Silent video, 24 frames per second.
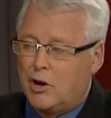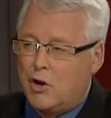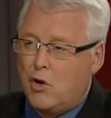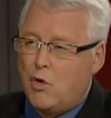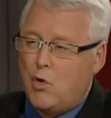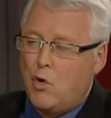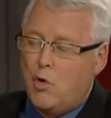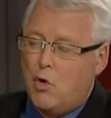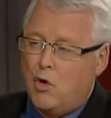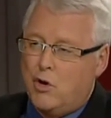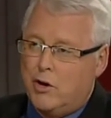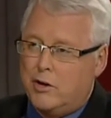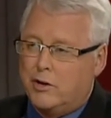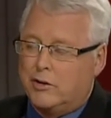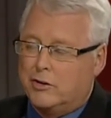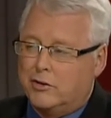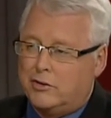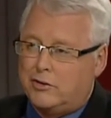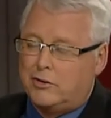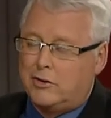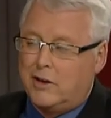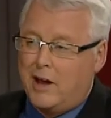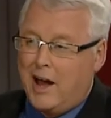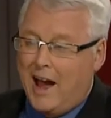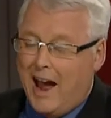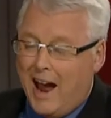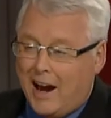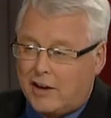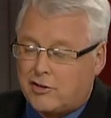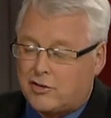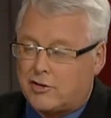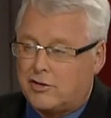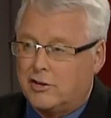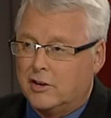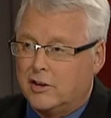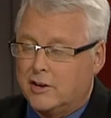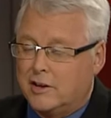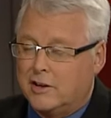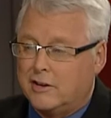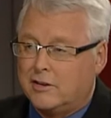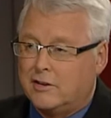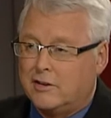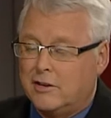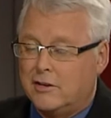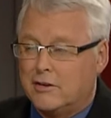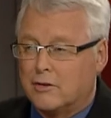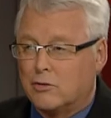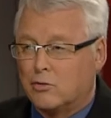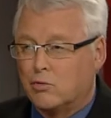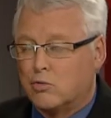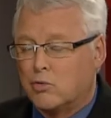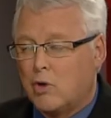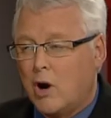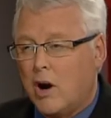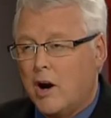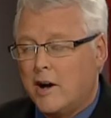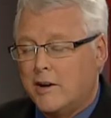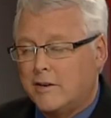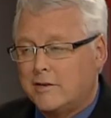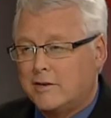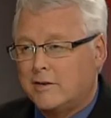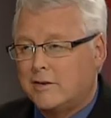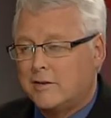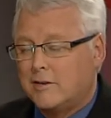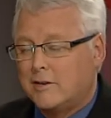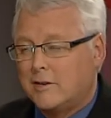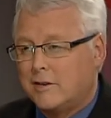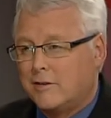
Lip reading: caucus actually to the right